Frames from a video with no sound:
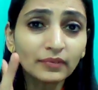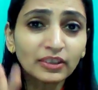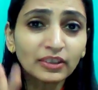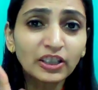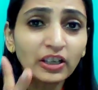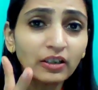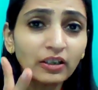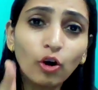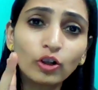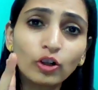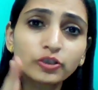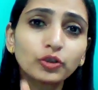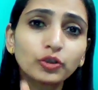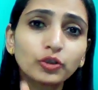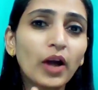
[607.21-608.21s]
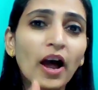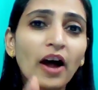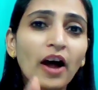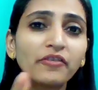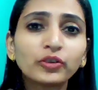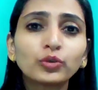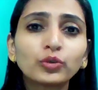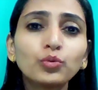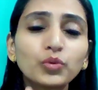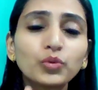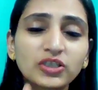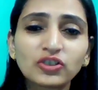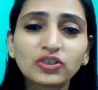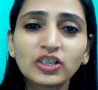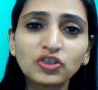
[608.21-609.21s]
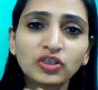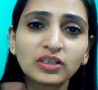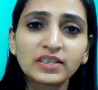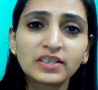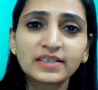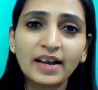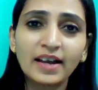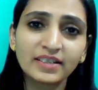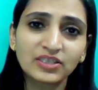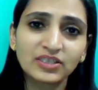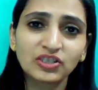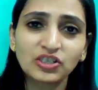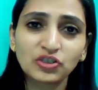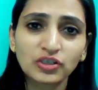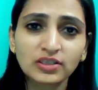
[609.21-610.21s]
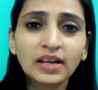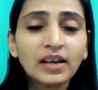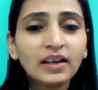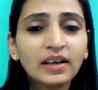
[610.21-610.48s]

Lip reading: There also you have two stitch design stitches.